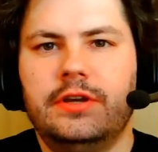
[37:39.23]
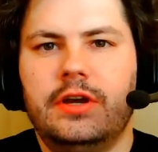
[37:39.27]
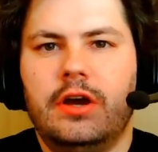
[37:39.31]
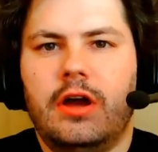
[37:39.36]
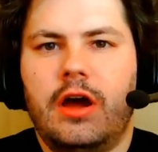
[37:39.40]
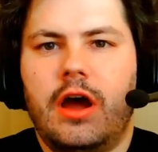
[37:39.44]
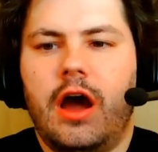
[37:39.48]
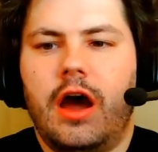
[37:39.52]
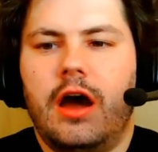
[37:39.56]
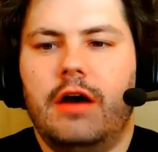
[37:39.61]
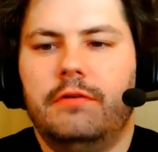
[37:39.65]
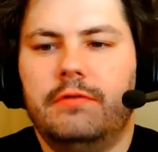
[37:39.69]

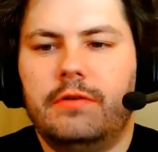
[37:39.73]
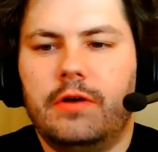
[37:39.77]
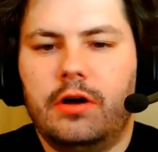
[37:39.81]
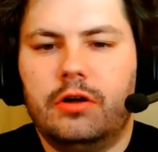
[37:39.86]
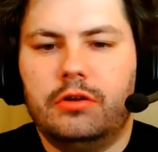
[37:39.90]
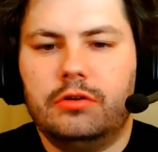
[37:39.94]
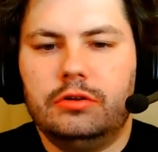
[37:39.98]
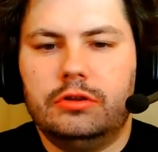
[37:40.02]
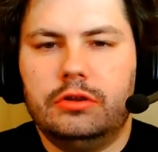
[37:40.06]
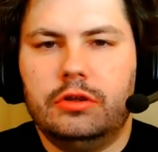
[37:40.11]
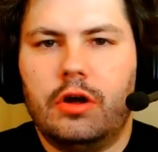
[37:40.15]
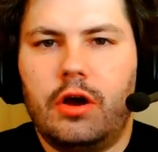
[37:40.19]
of
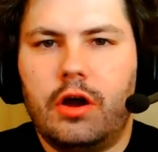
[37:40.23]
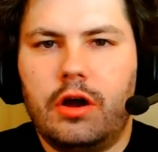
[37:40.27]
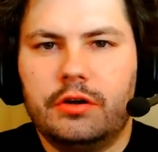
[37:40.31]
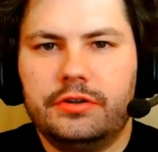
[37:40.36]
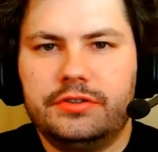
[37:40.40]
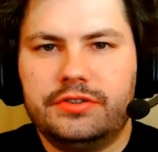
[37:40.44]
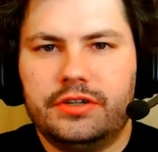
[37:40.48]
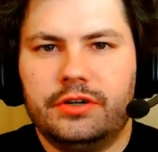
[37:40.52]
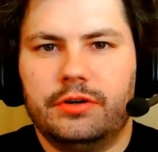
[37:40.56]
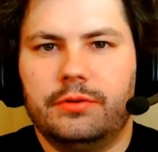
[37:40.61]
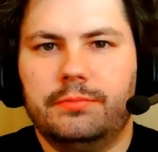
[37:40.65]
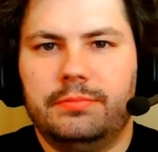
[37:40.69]

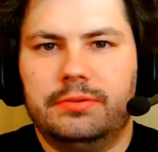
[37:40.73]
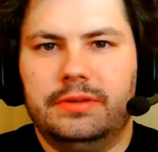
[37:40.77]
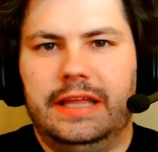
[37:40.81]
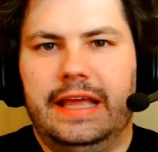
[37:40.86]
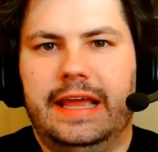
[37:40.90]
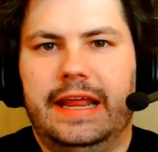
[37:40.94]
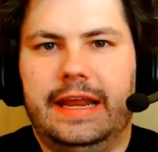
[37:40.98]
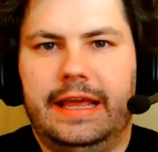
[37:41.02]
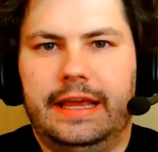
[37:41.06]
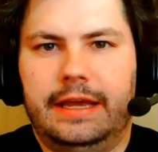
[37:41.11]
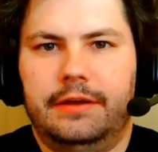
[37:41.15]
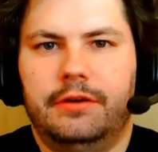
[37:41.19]
long-term
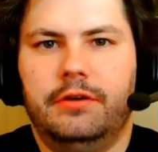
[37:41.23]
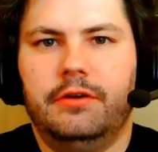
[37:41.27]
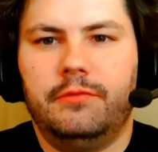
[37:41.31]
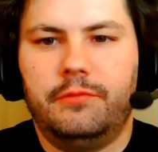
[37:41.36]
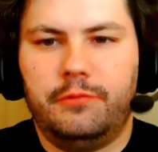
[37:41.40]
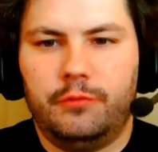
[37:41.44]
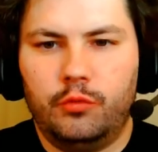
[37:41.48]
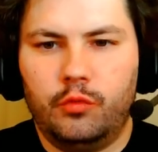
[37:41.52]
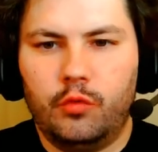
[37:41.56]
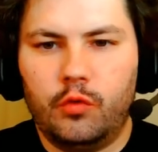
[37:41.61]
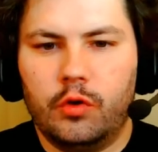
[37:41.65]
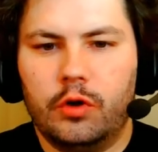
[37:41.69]
planning
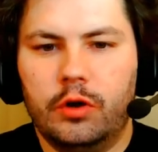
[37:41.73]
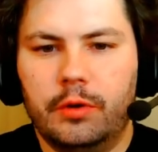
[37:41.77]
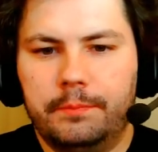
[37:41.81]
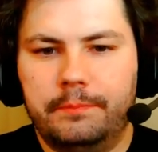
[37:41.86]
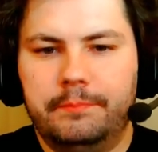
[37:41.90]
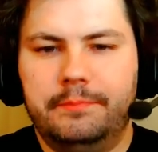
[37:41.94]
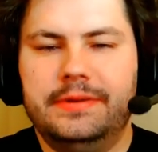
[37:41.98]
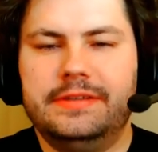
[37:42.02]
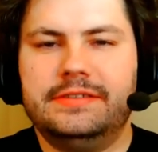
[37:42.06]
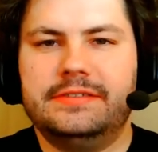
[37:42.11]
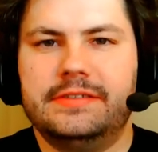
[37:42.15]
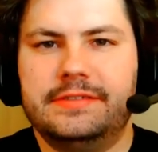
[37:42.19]
for
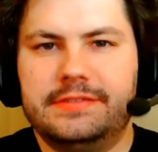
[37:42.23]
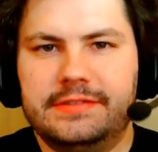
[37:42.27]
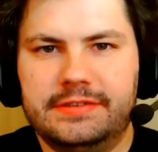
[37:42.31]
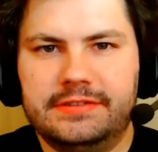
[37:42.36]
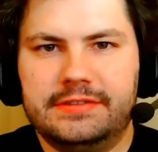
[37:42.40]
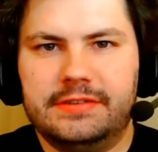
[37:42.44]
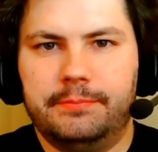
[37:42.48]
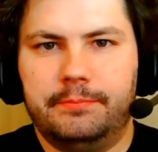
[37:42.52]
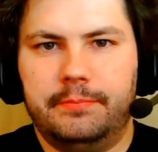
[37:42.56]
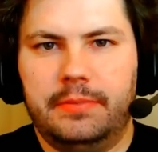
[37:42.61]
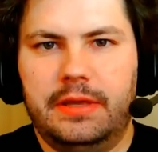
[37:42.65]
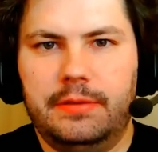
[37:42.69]
businesses and
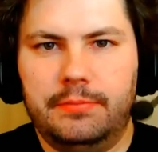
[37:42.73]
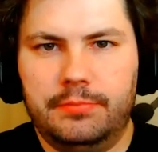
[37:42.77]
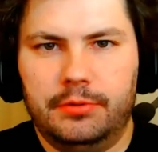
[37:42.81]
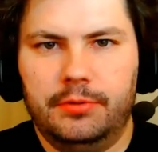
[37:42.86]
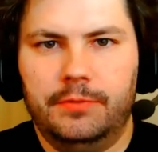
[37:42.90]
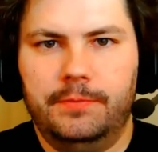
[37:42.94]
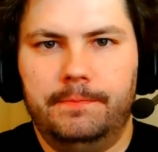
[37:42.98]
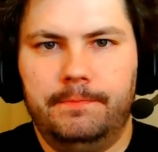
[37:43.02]
people.